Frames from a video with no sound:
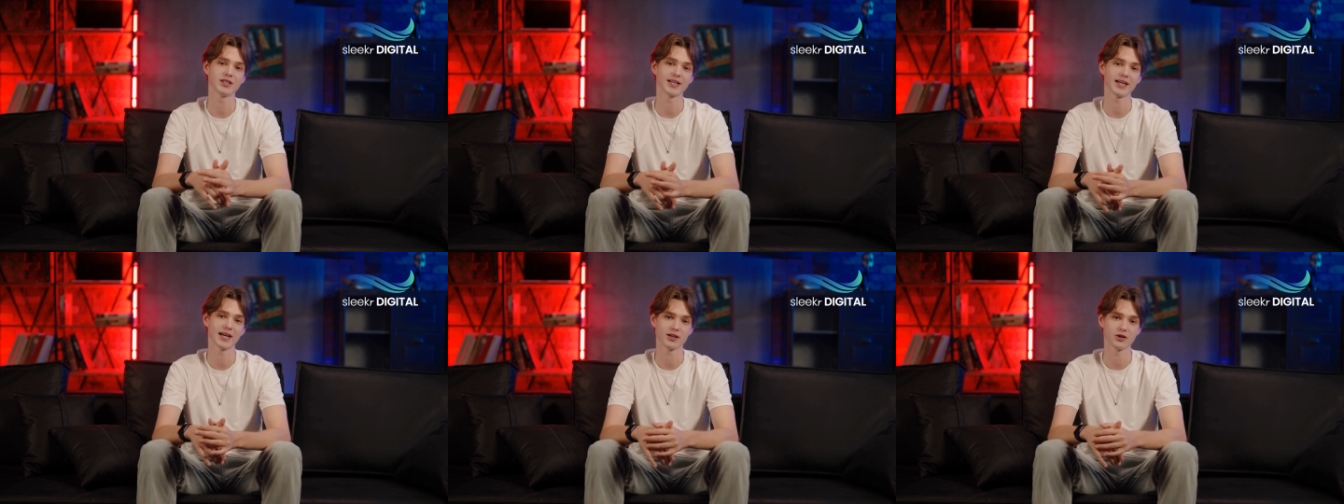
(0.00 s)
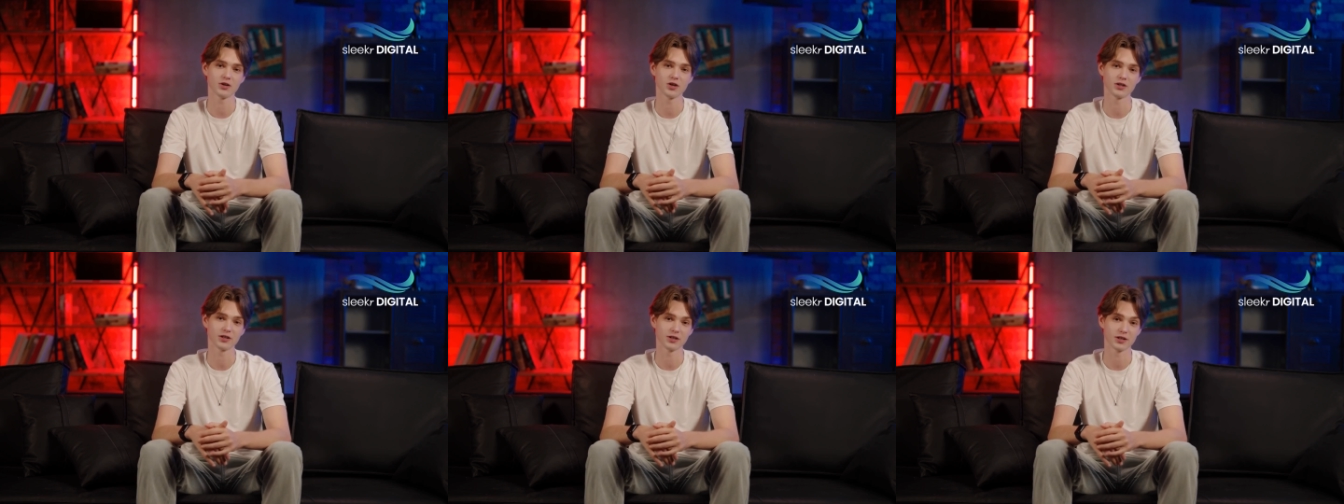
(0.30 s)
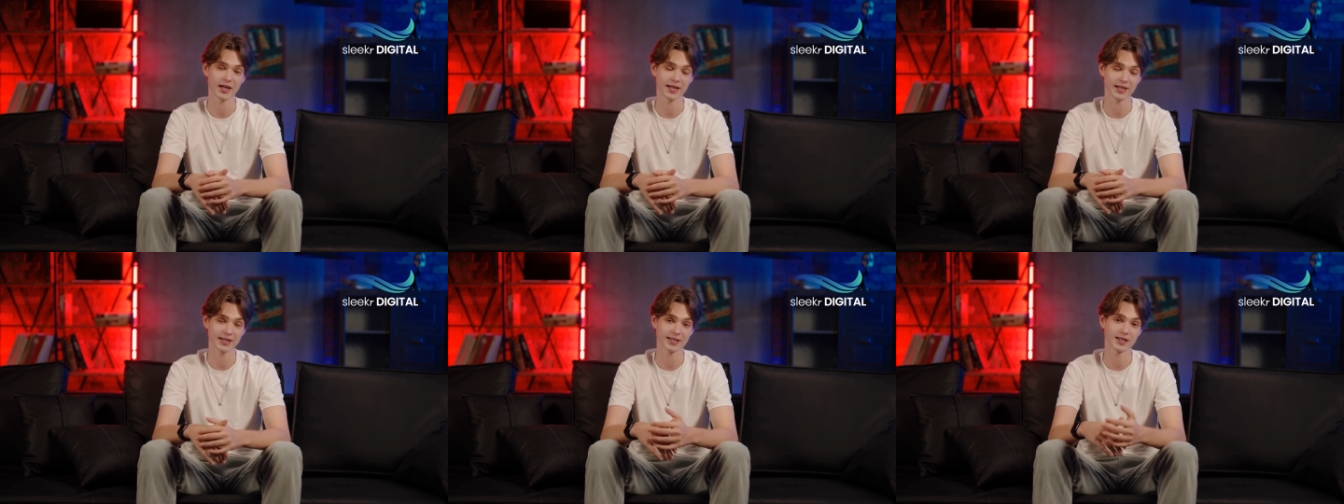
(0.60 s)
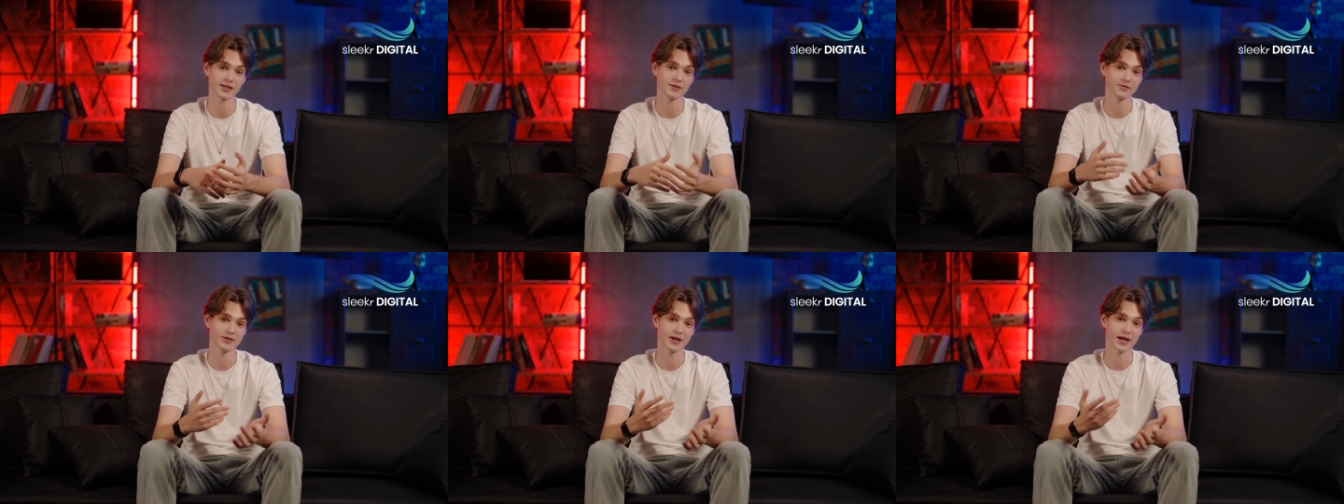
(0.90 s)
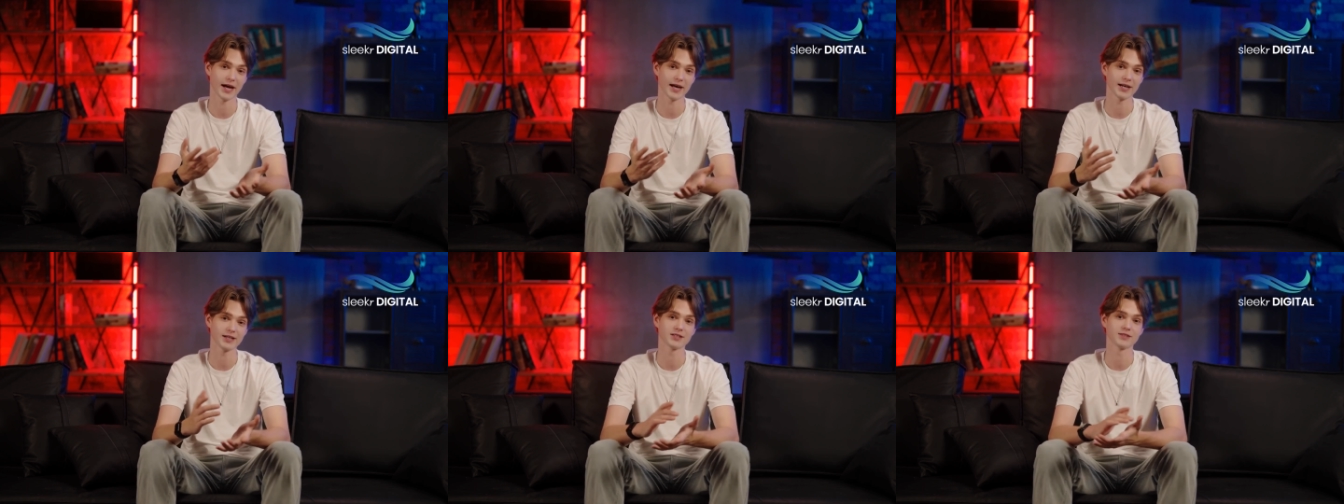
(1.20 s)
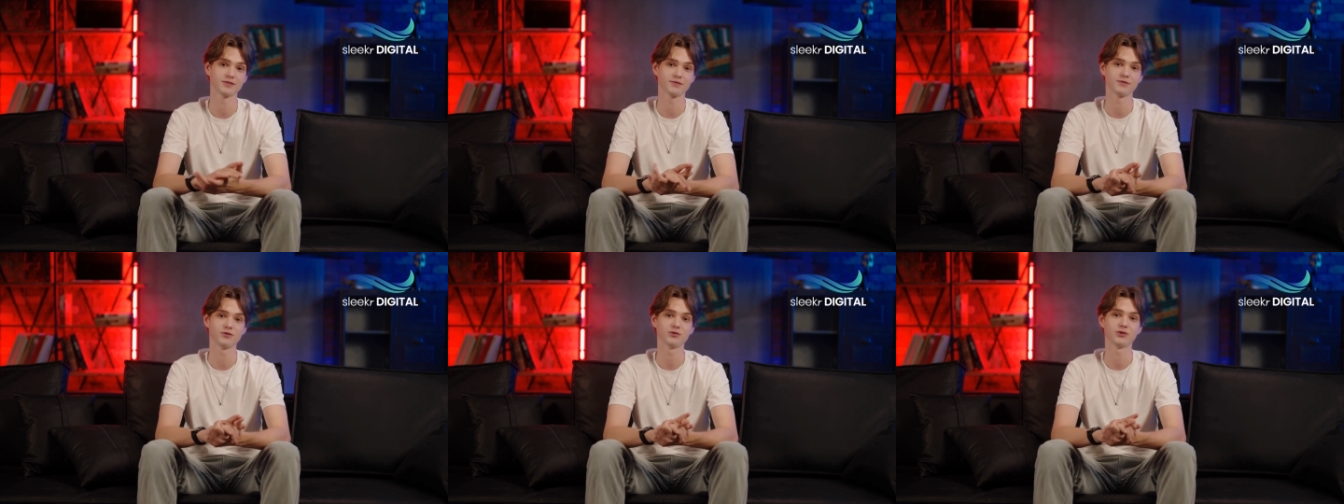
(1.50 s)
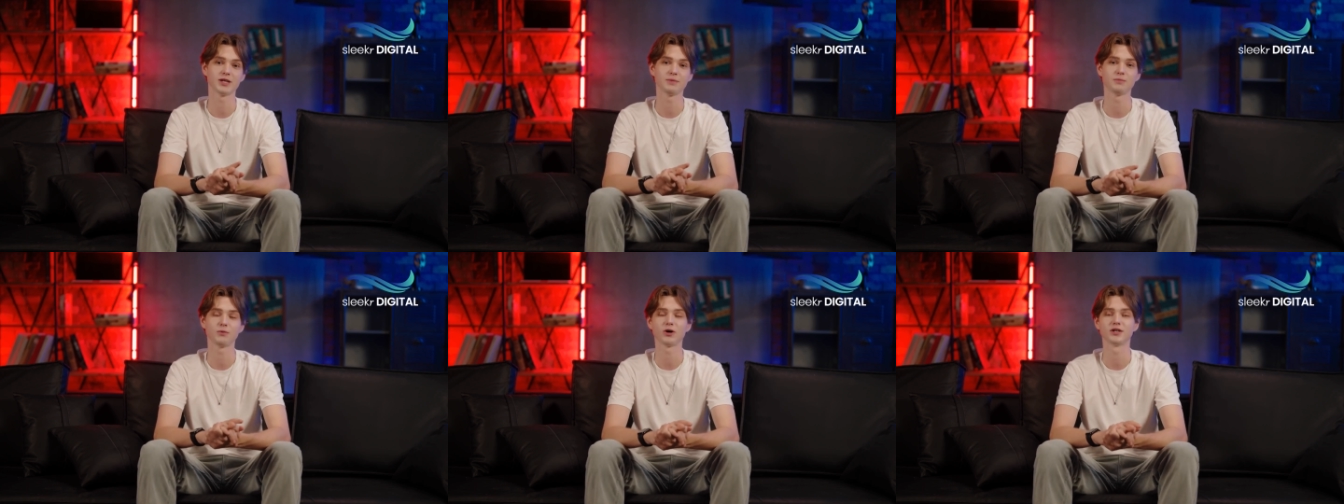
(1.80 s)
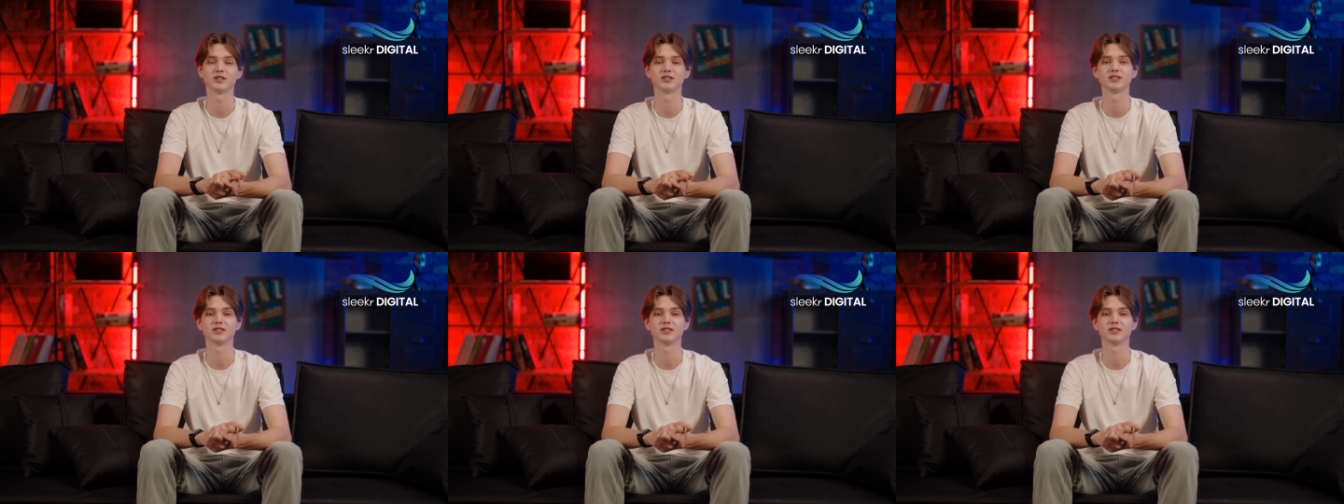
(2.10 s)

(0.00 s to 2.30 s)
together a lightning-fast 3-part